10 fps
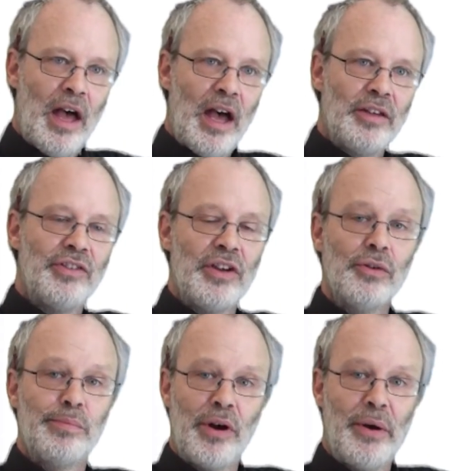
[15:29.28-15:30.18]
And so
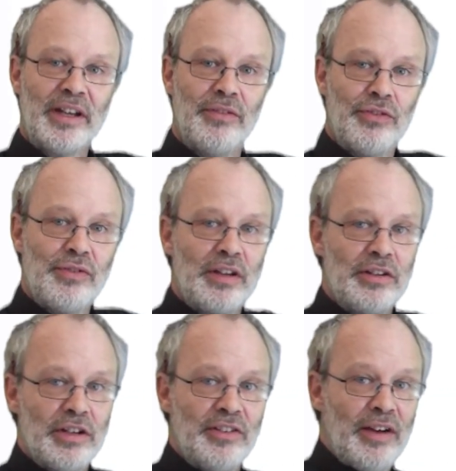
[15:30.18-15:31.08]
your proactive
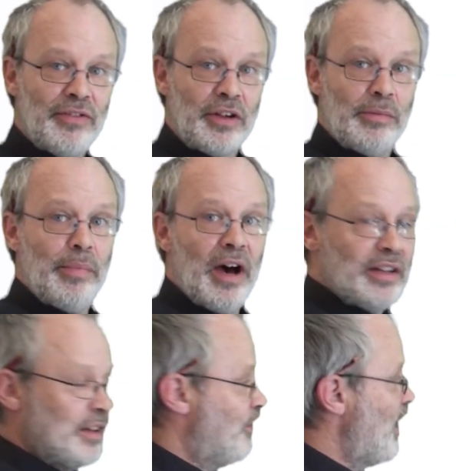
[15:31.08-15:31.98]
strategies have the
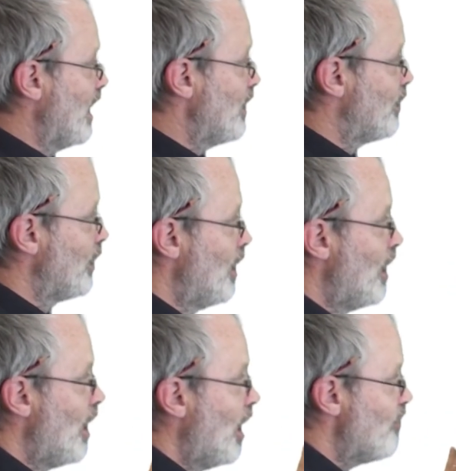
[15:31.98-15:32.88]
combined effect
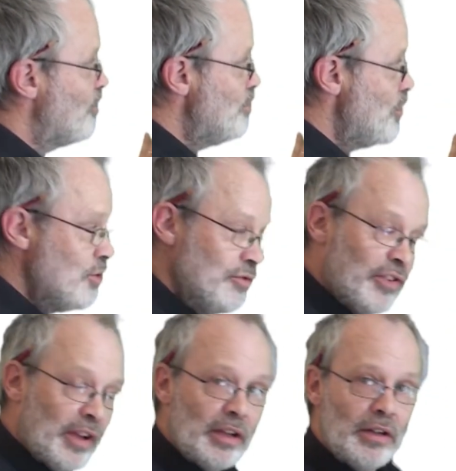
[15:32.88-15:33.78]
of
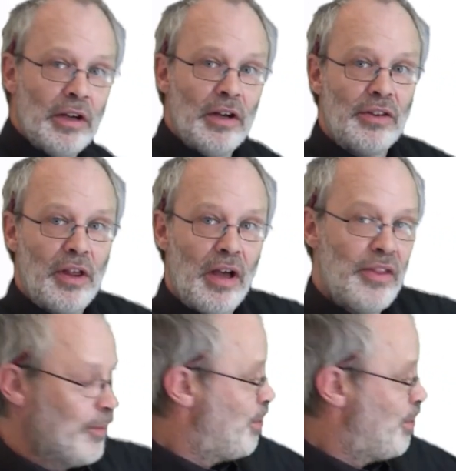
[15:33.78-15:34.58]
moving the